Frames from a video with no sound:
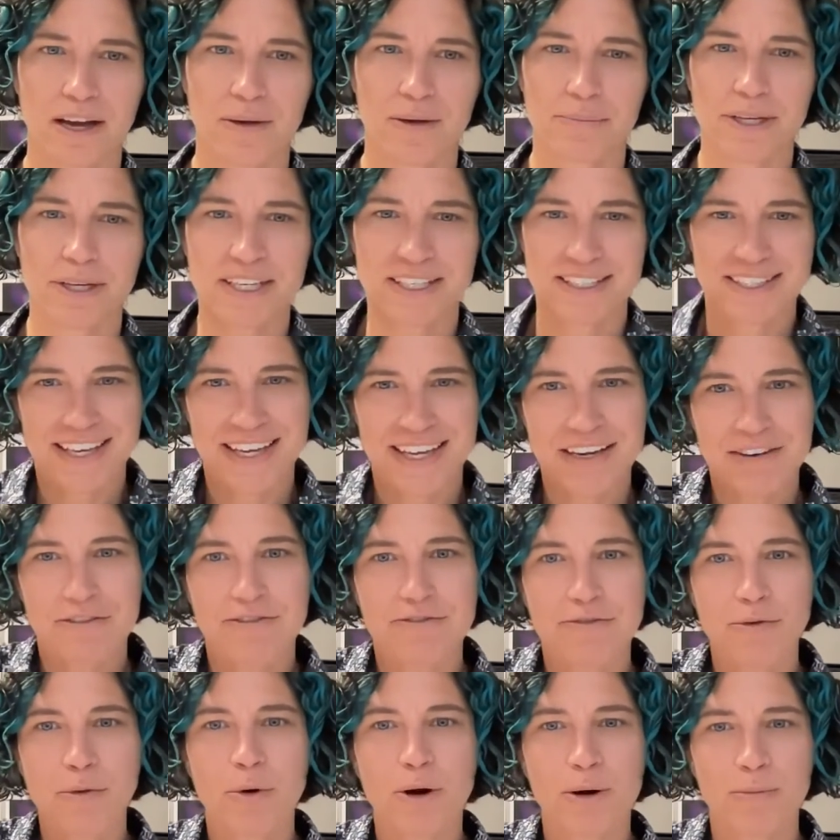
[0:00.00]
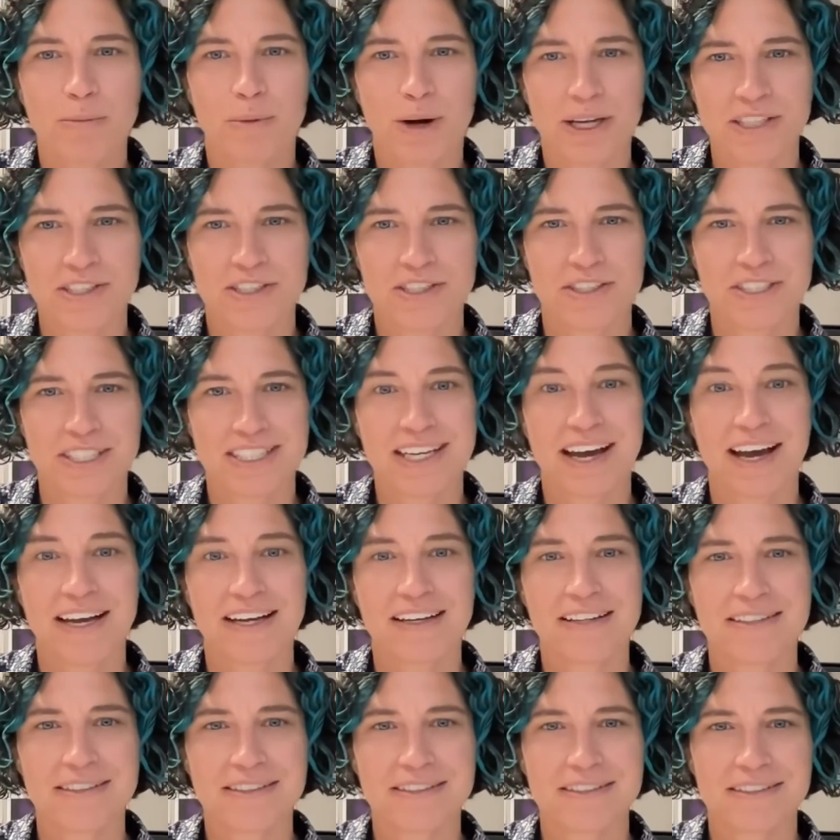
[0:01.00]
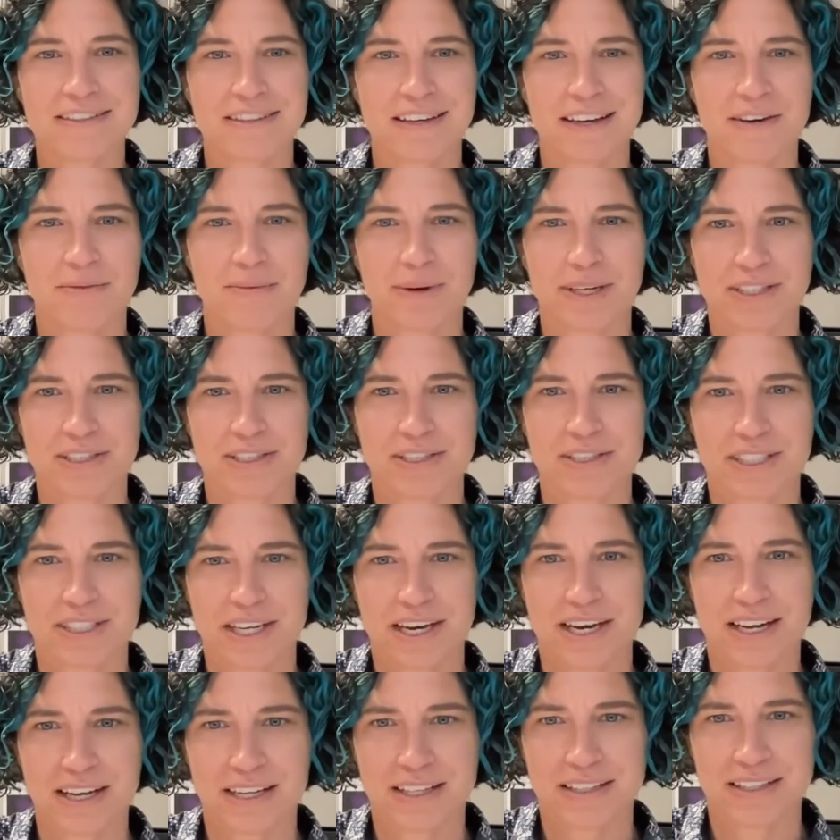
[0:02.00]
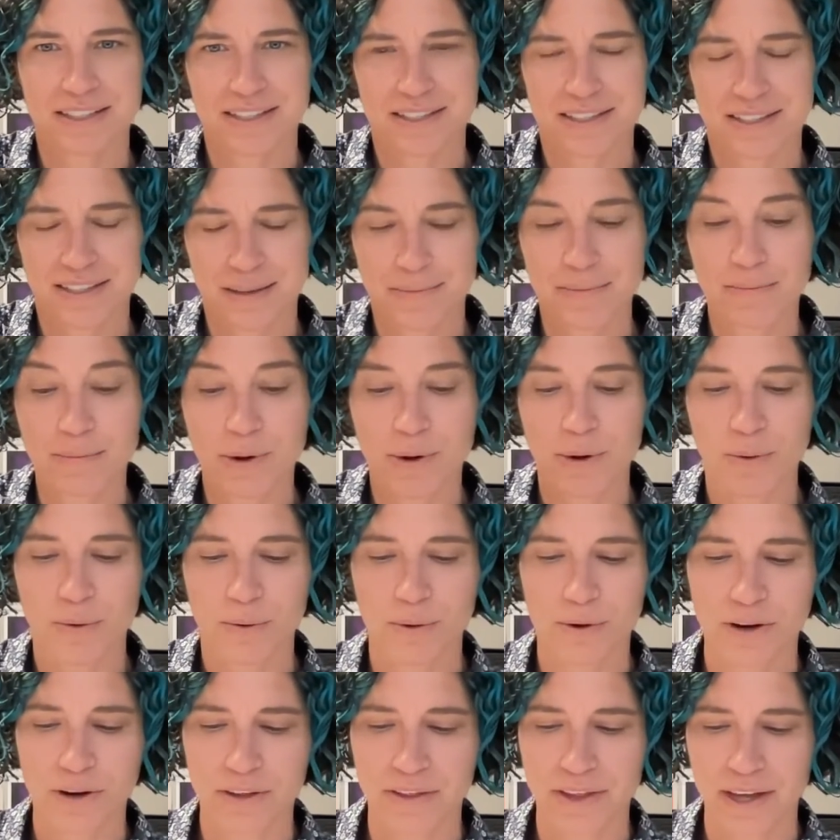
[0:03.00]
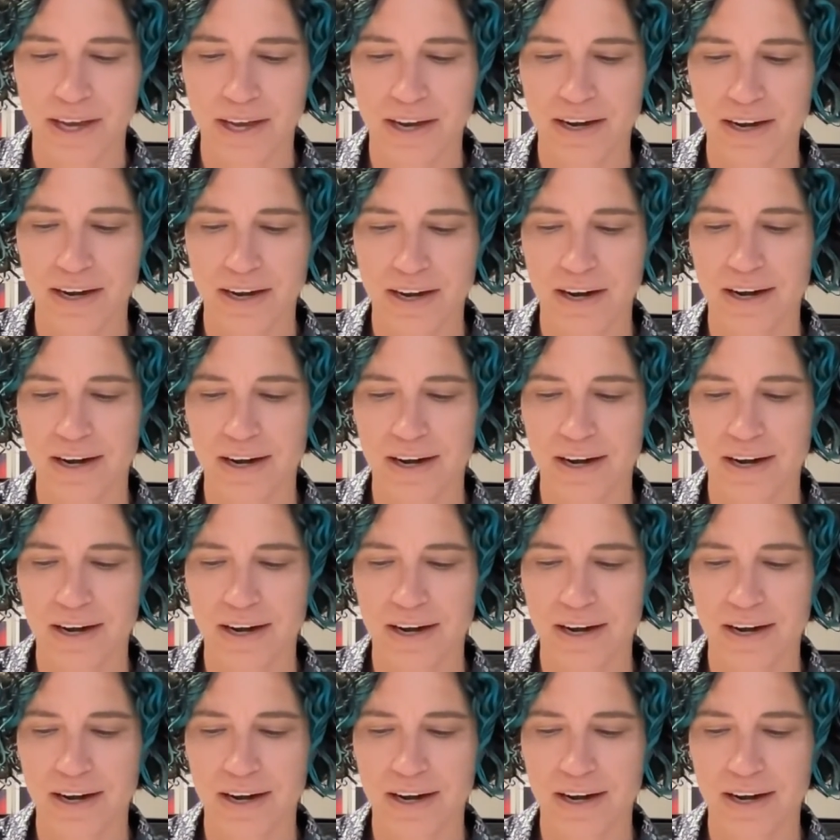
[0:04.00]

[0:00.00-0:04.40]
because they inform Western science, and Western science is the mode that